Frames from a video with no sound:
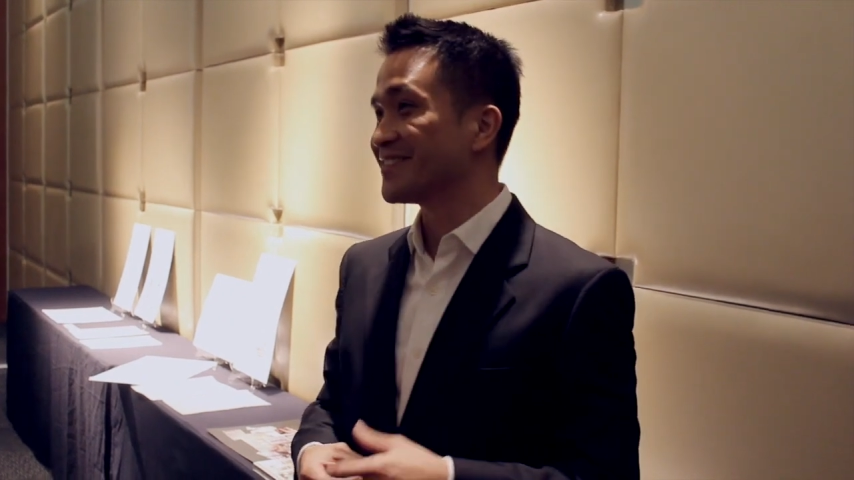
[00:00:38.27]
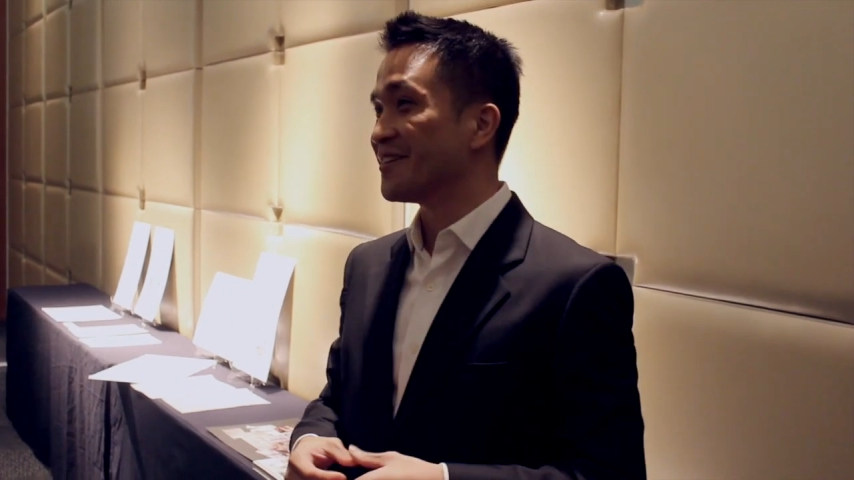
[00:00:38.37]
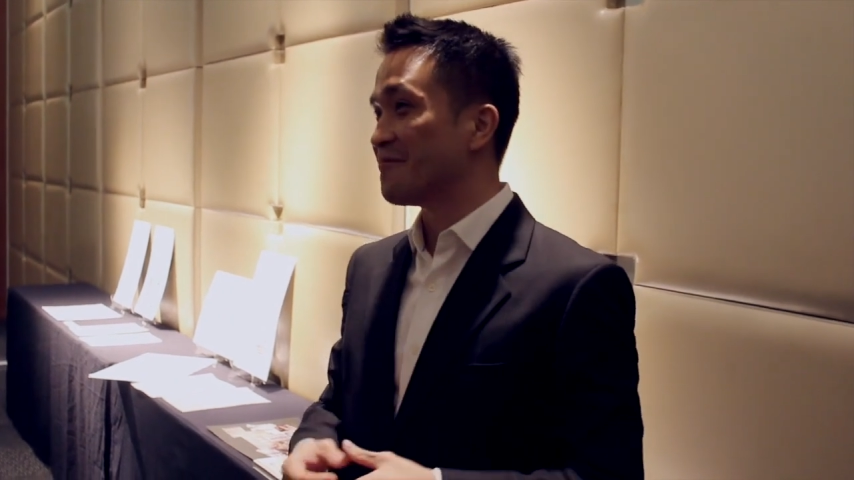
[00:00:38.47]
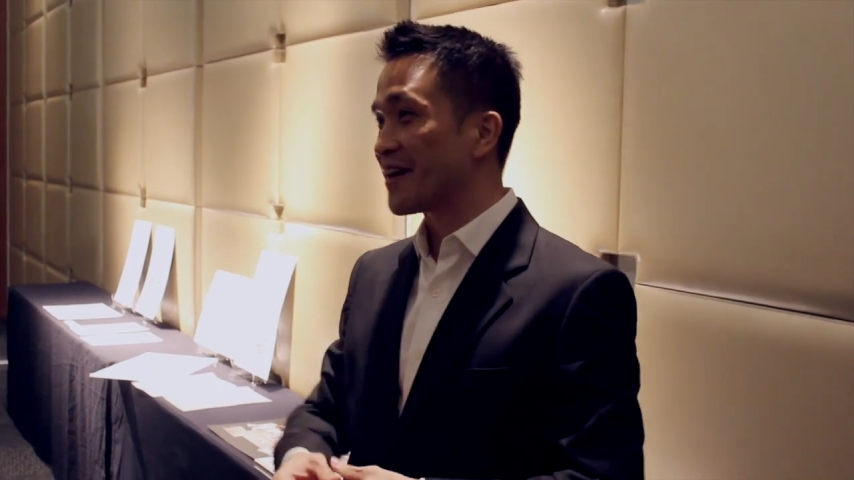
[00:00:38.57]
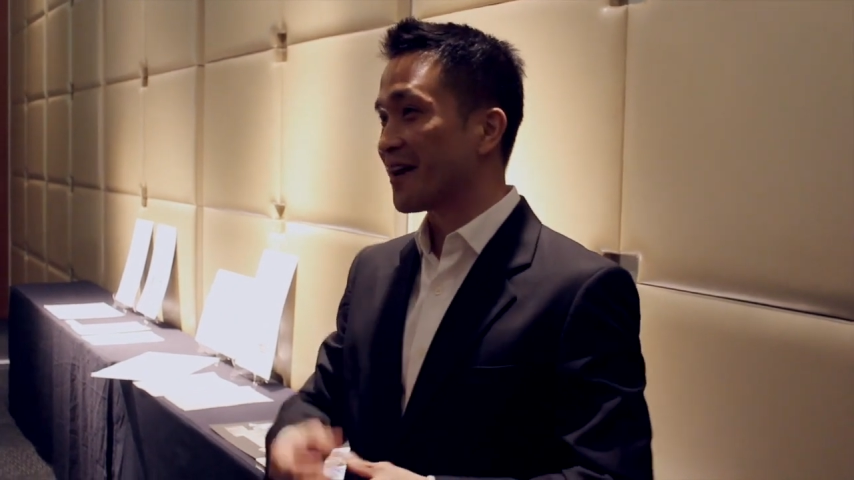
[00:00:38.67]
you
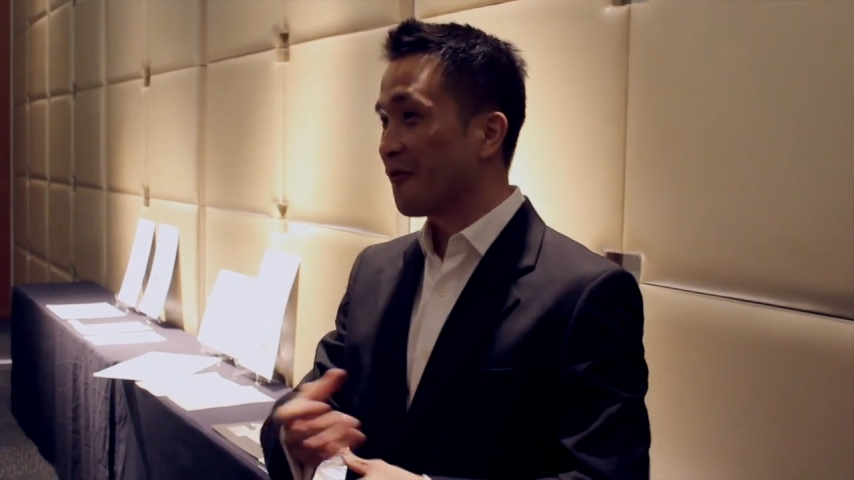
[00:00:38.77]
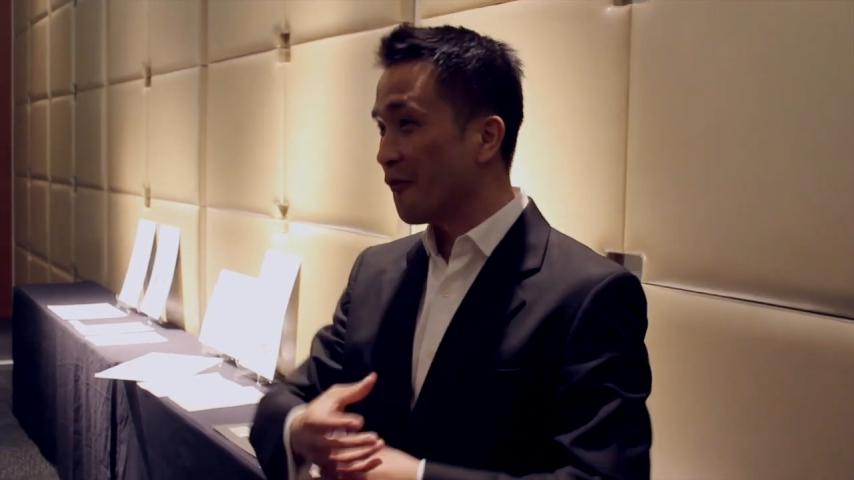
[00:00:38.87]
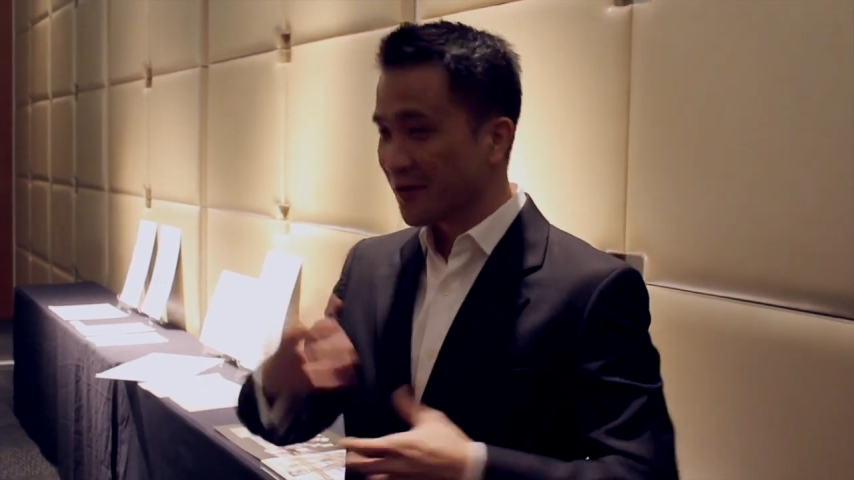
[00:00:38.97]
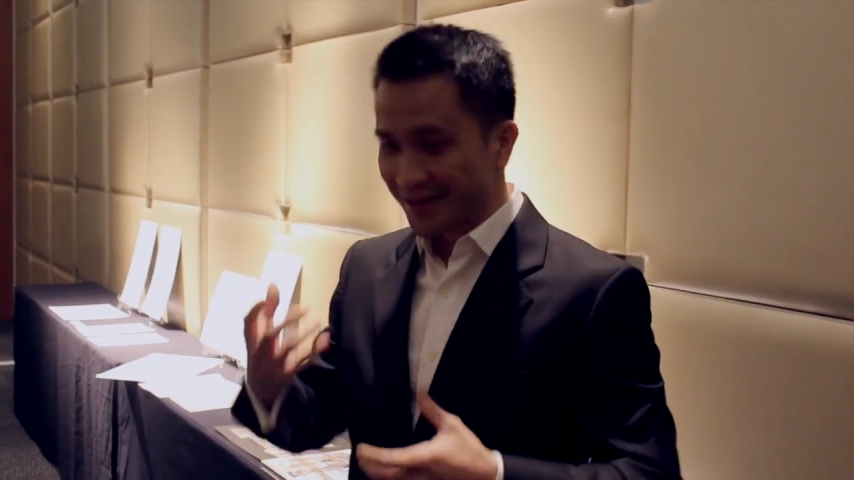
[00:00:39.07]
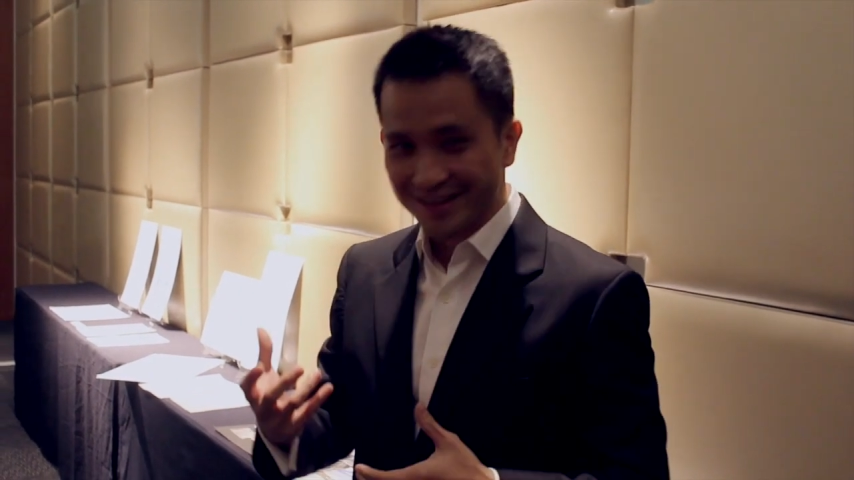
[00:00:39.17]
know, make our
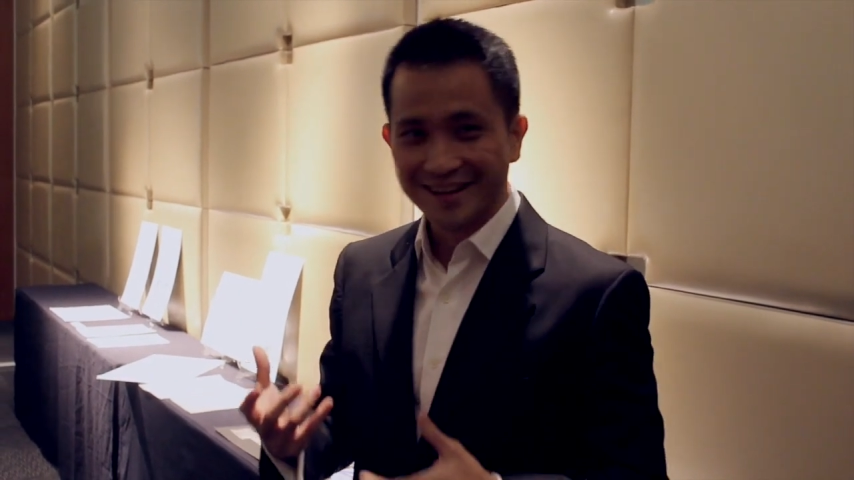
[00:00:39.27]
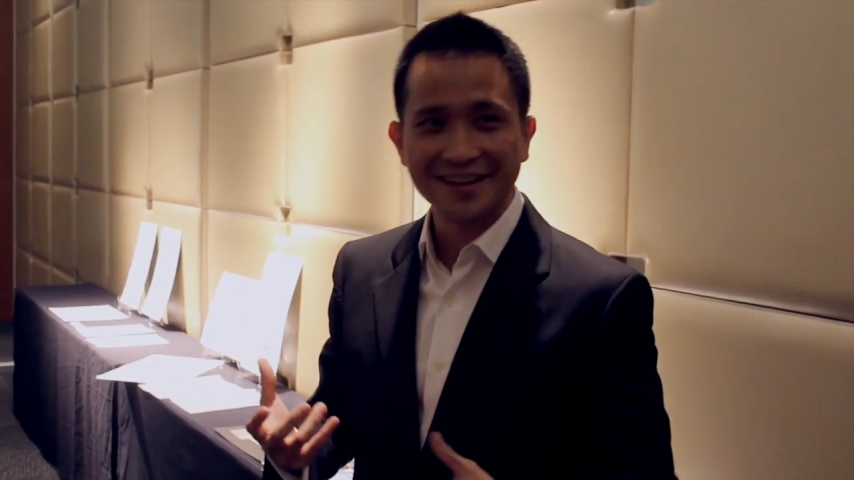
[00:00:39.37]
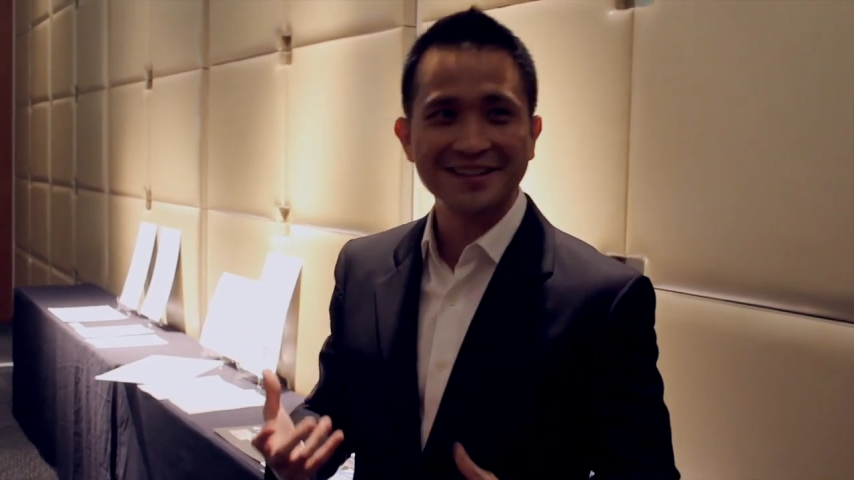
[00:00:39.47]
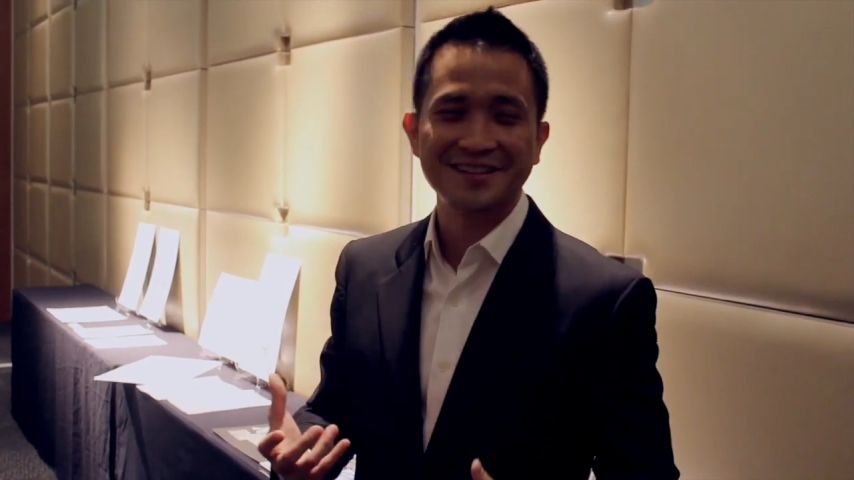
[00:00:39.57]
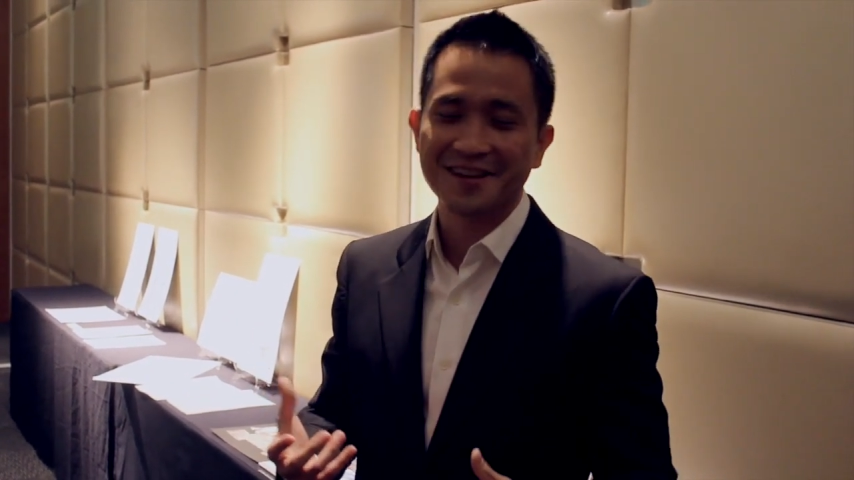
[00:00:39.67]
own
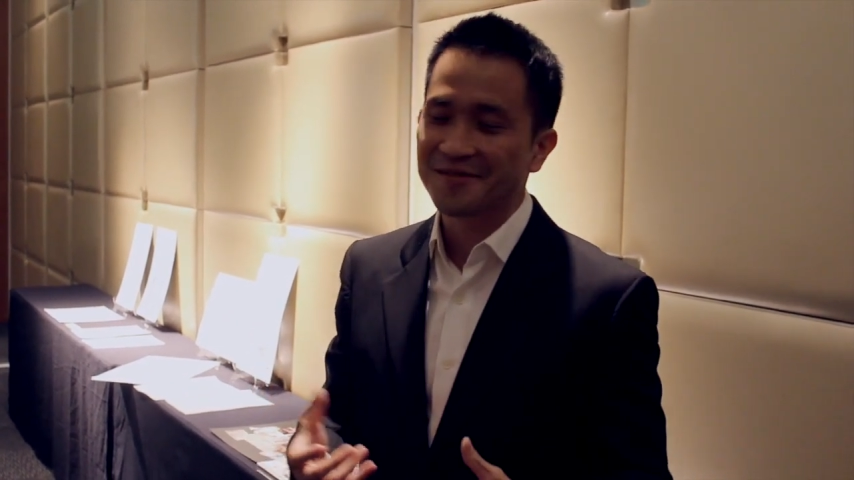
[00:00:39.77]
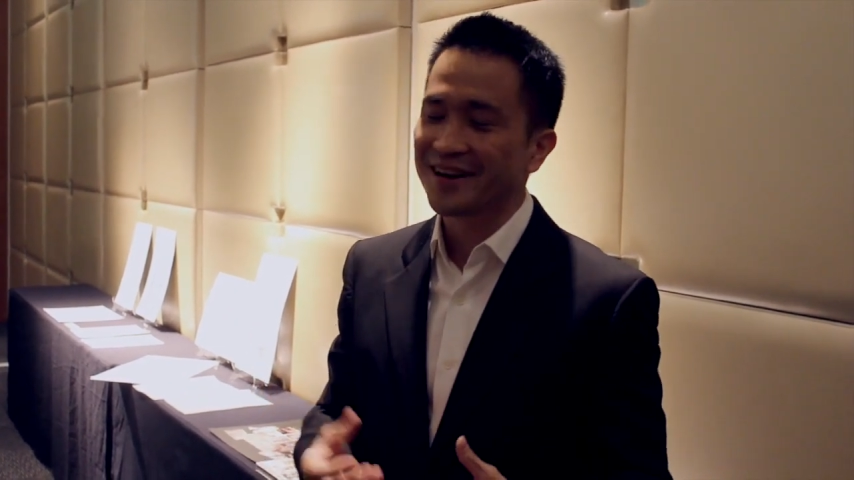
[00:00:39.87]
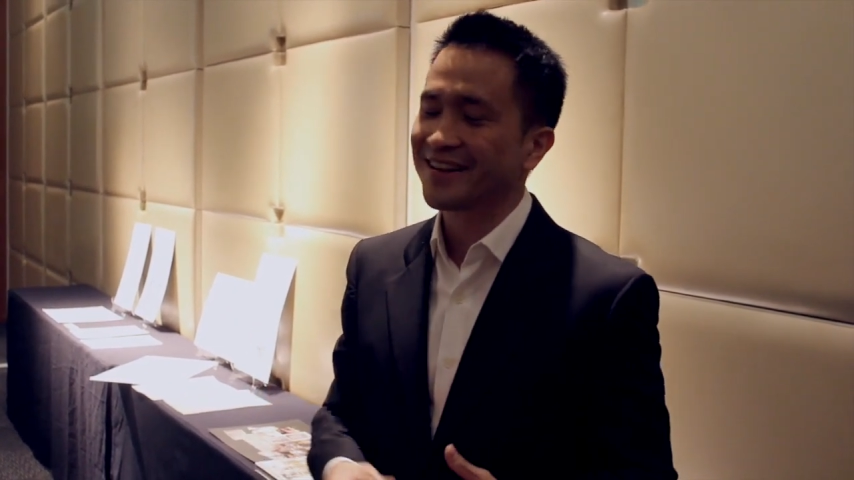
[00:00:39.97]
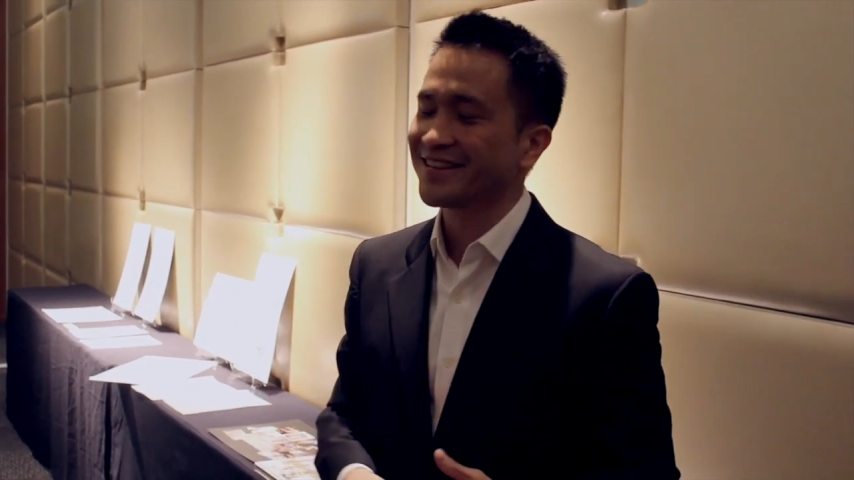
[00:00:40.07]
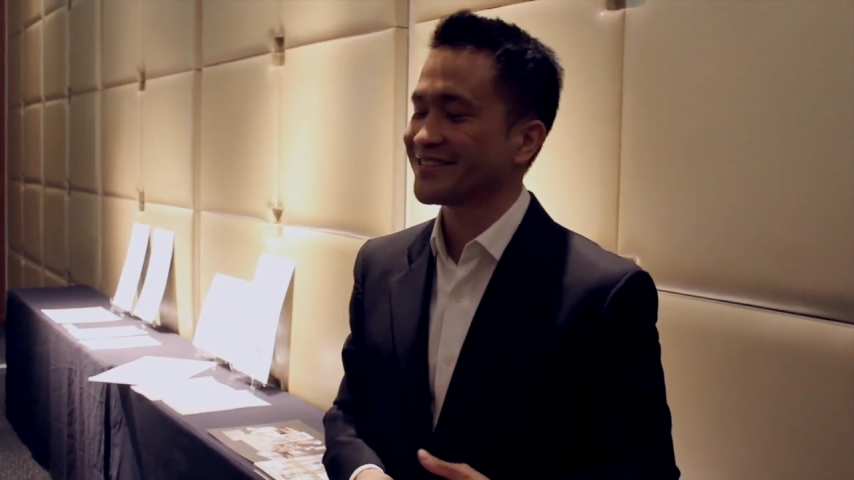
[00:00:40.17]
lightsaber.